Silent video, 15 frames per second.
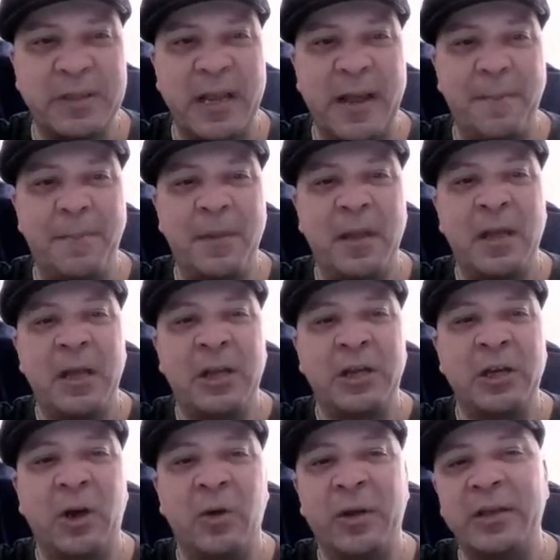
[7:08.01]
And
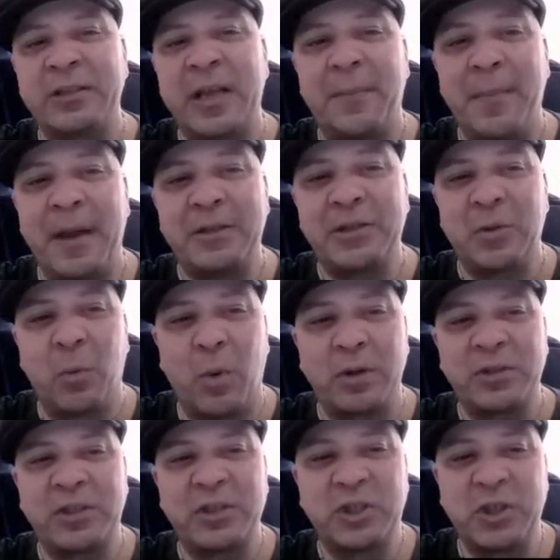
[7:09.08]
as I mentioned,
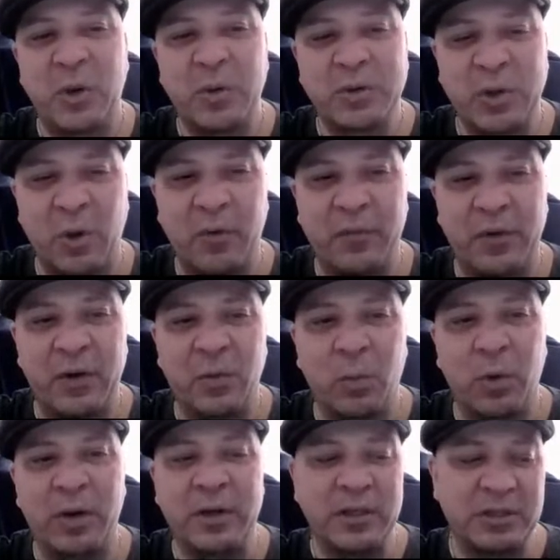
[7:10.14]
once the show is over,
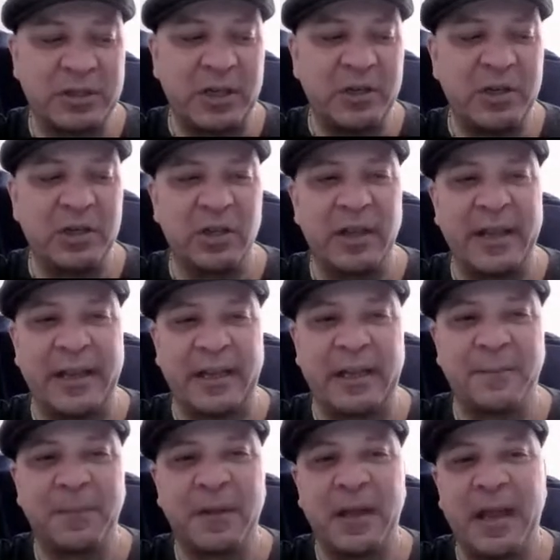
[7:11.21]
we're going to send you a link,
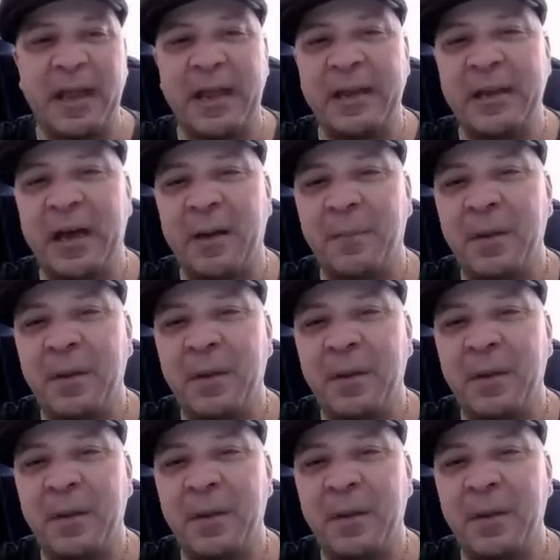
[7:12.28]
and